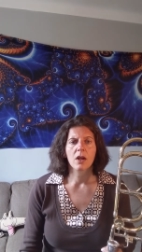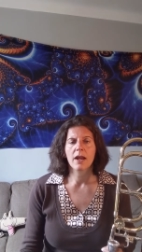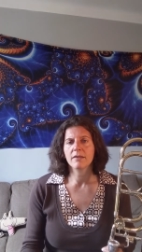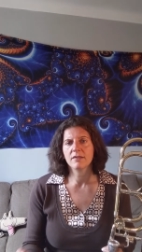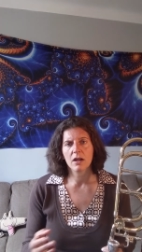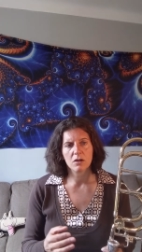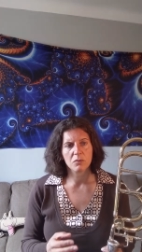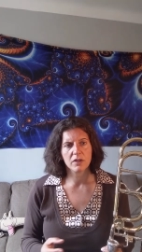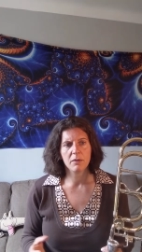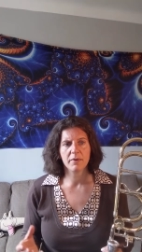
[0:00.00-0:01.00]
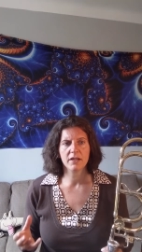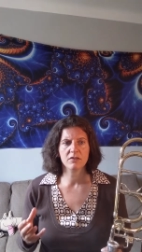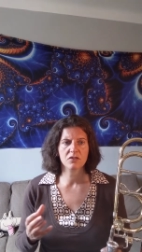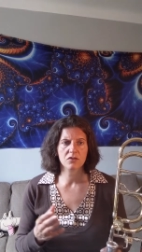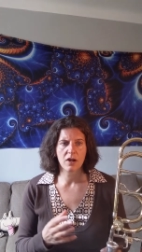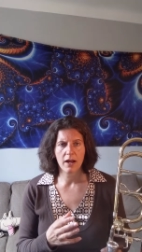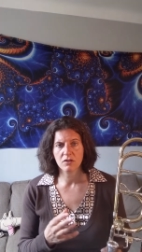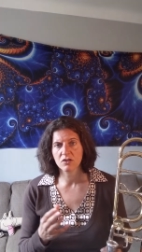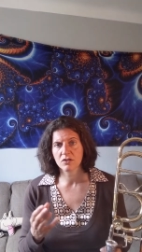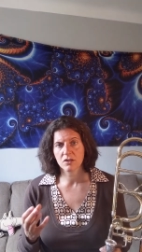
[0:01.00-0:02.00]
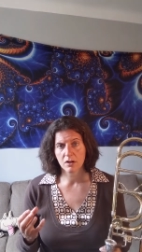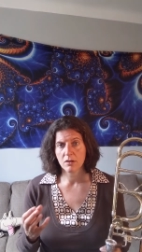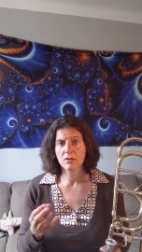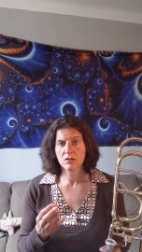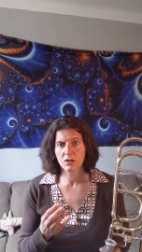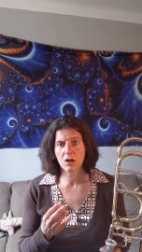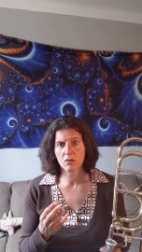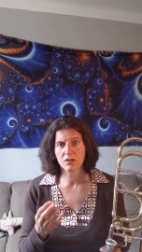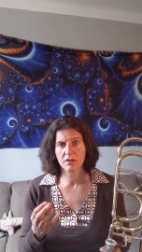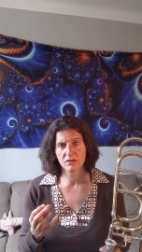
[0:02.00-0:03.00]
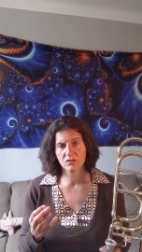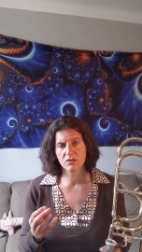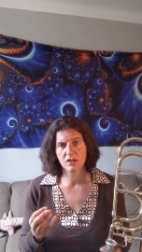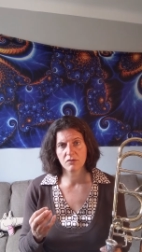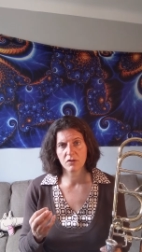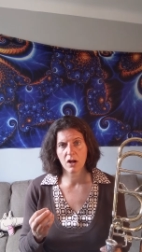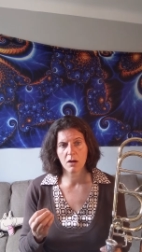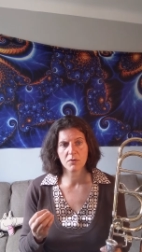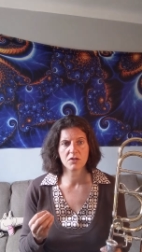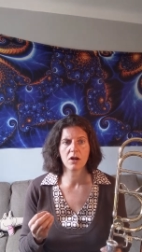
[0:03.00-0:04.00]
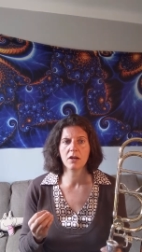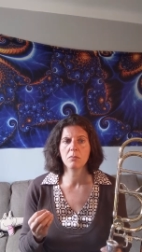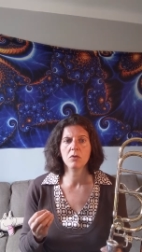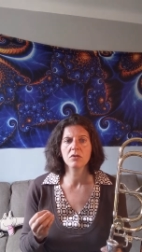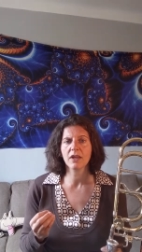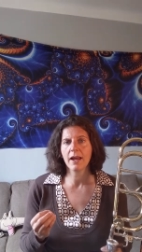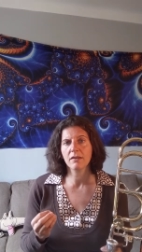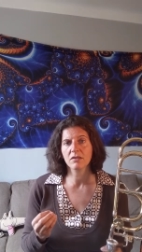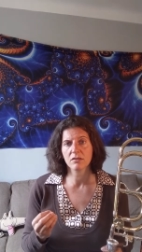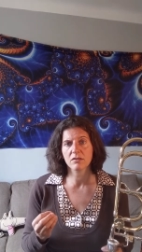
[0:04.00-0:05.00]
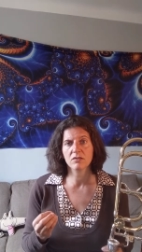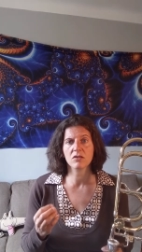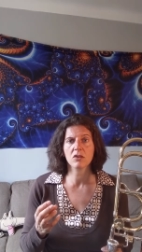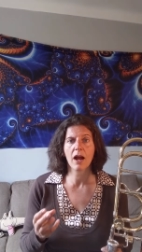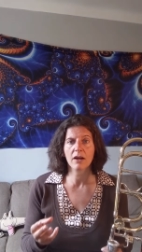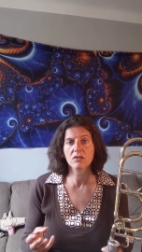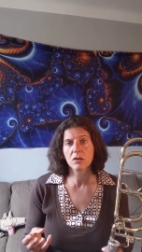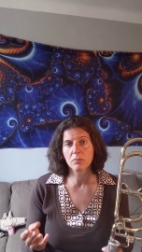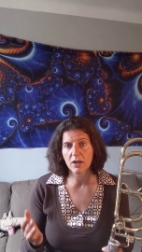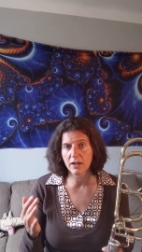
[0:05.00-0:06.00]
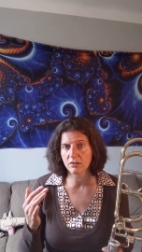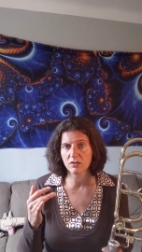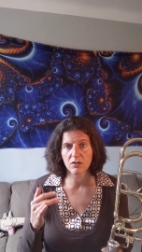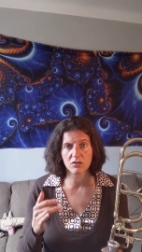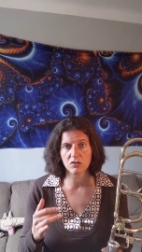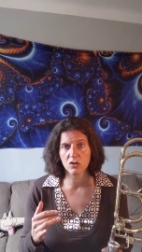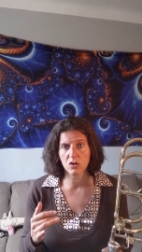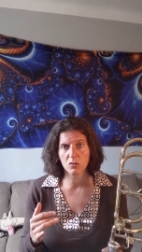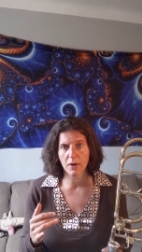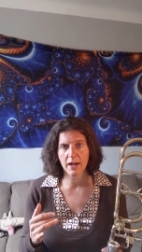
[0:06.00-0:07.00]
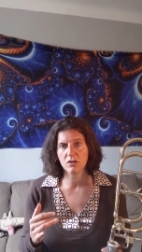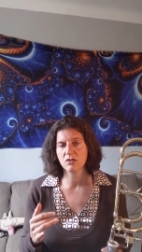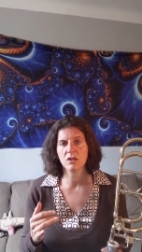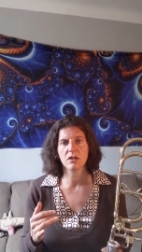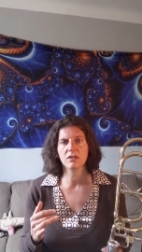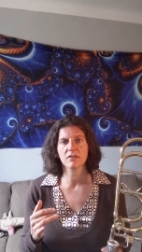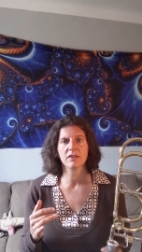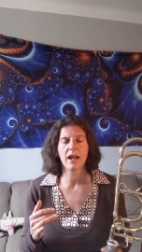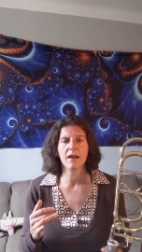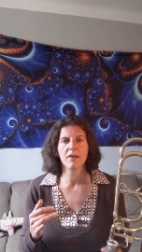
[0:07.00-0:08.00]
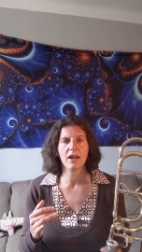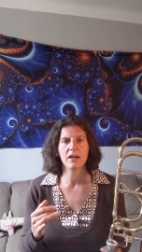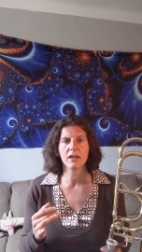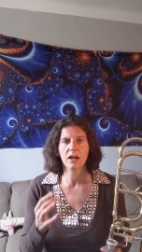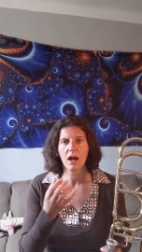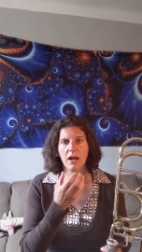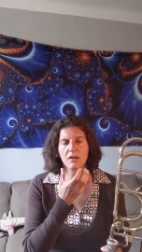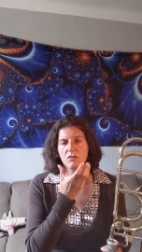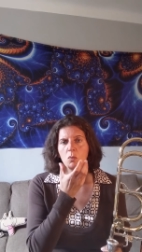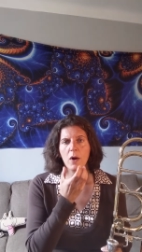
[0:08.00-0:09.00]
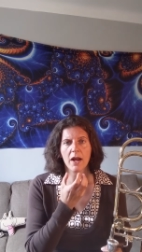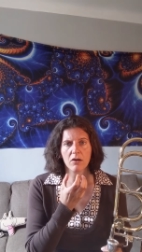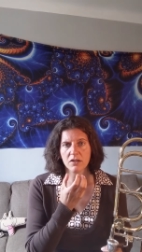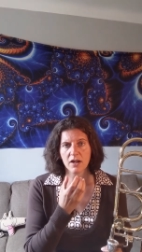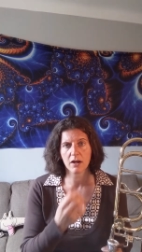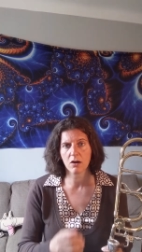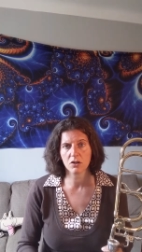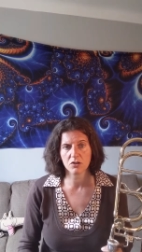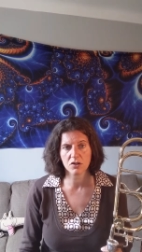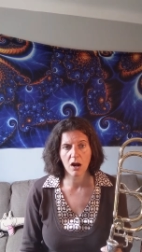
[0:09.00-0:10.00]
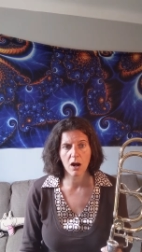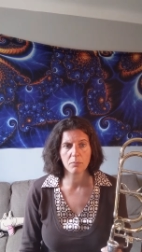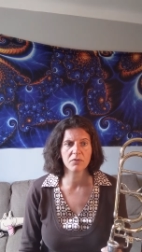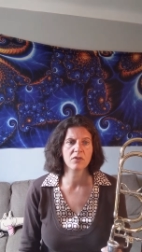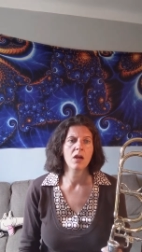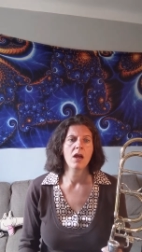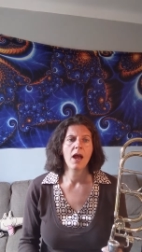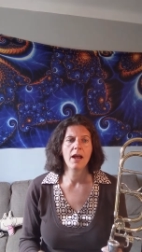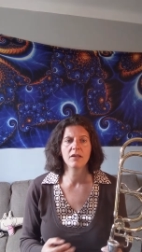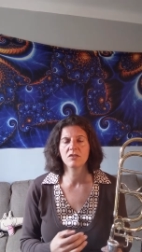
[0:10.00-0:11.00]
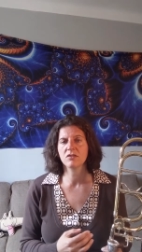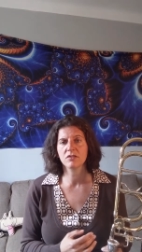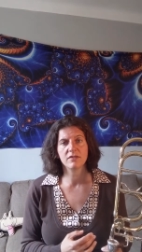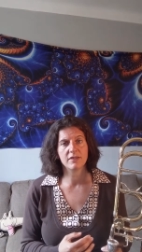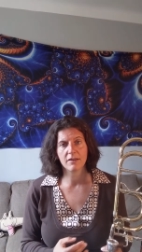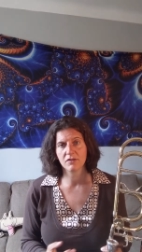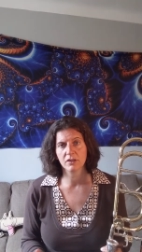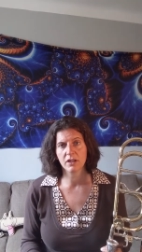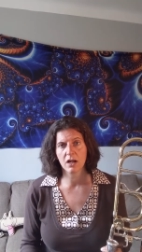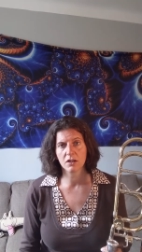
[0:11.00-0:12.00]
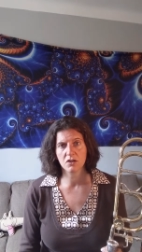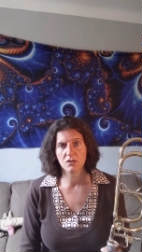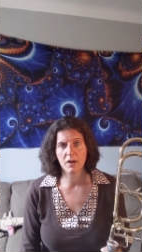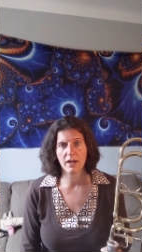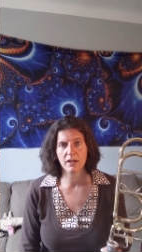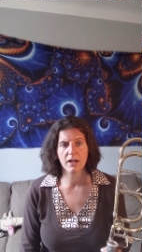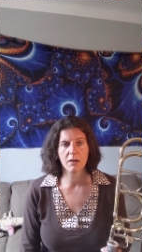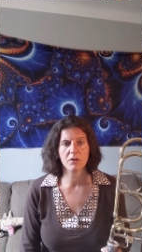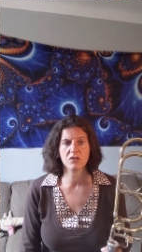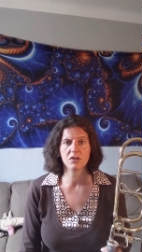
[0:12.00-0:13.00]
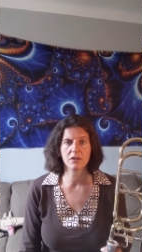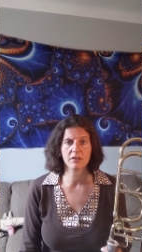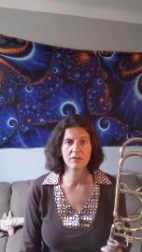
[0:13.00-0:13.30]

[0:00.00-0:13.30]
it's not a really big stretch to go to this different embouchure, and in most cases you're actually playing such a low range that it doesn't have any kind of wear and tear on your chops, and it's definitely not going to do any damage to your